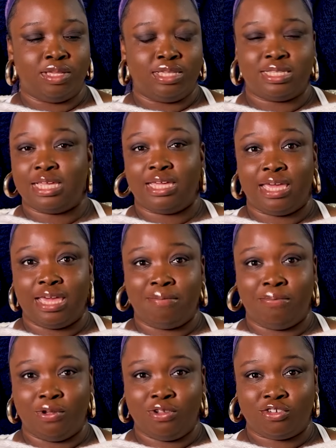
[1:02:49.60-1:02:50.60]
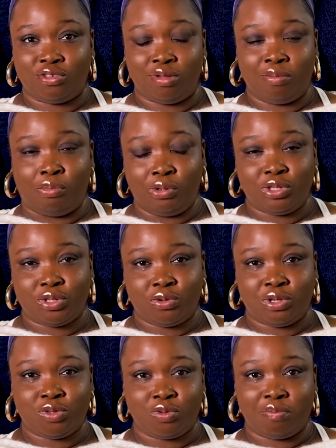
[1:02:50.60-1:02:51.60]
secondhand
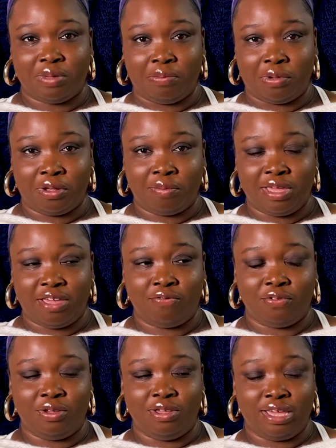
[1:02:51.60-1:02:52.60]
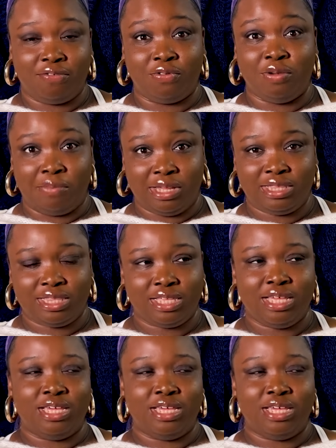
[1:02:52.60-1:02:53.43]
bookstores with my mom every month.